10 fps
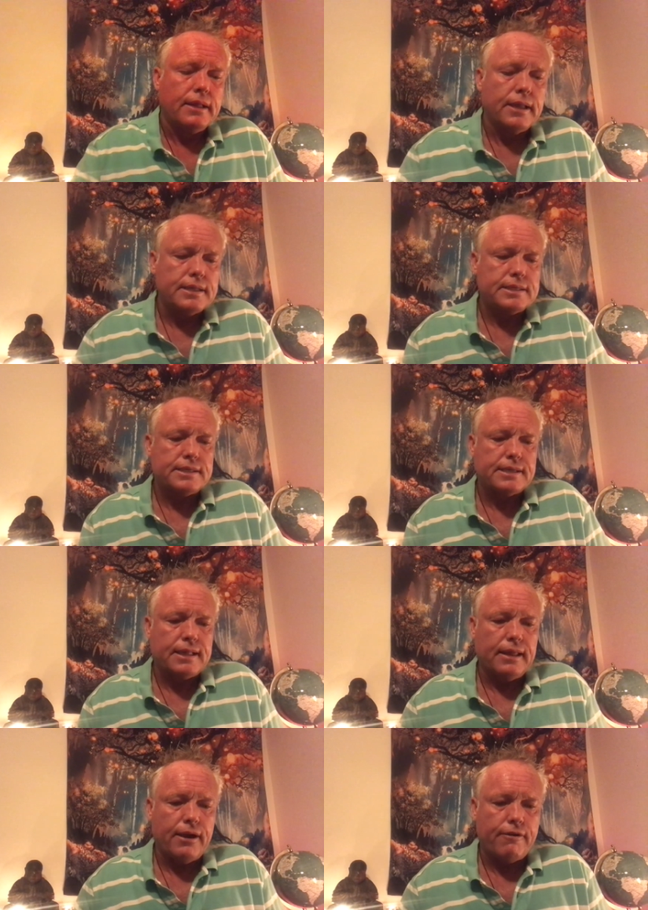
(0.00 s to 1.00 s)
Let's
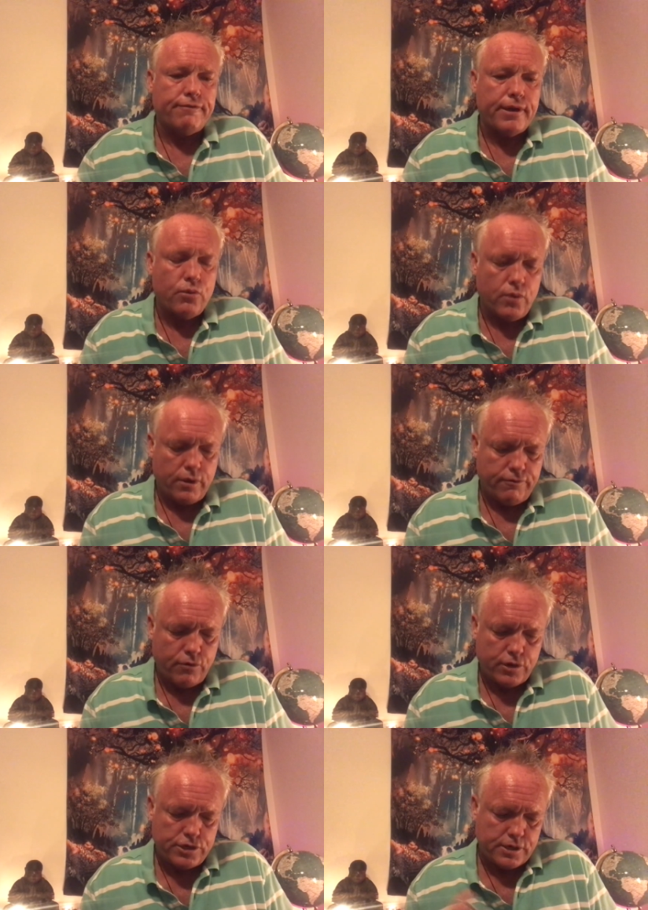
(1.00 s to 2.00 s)
clarify the Wheel of
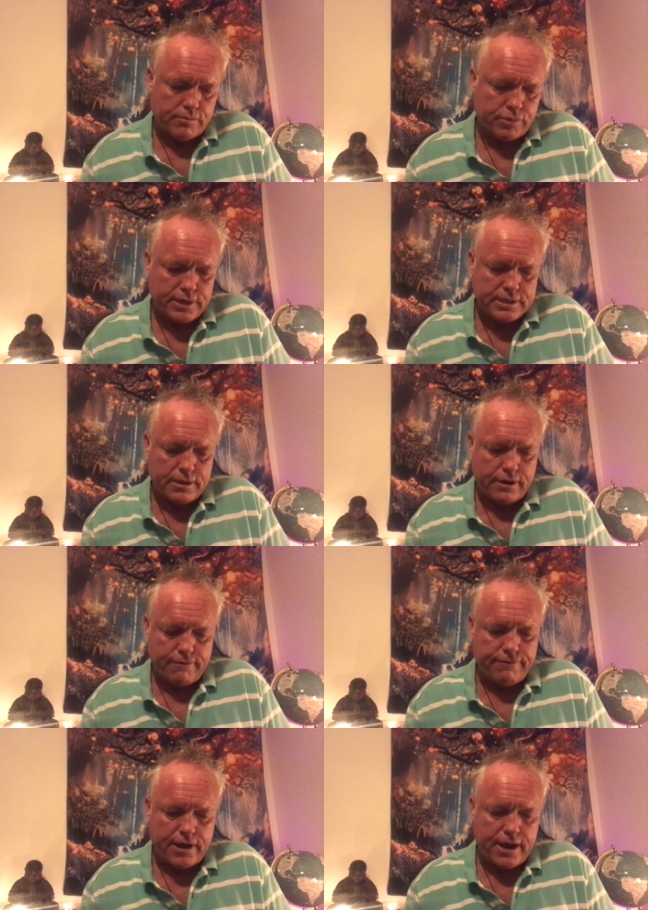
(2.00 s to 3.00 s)
Fortune. Please
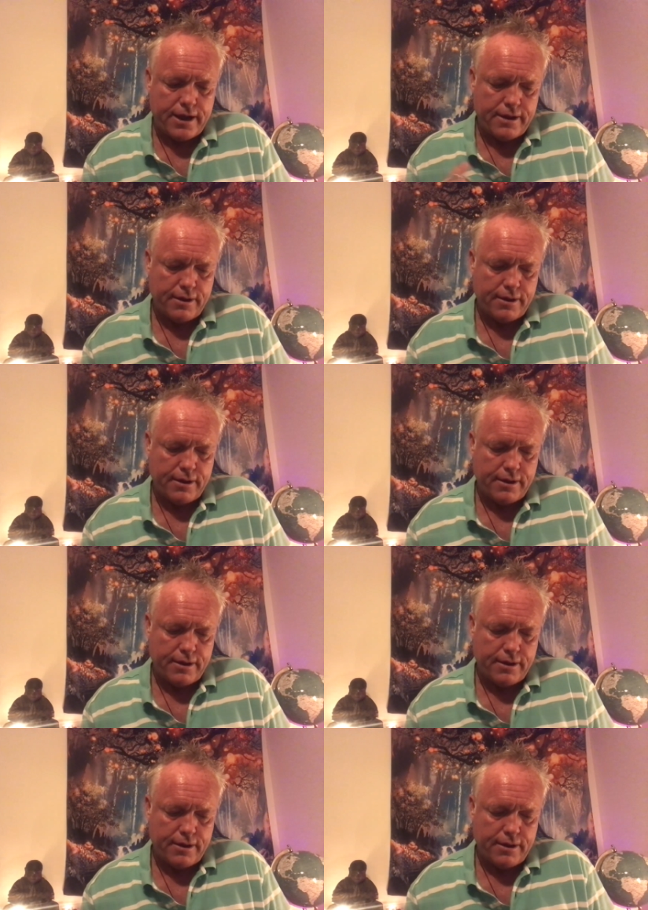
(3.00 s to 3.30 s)
clarify.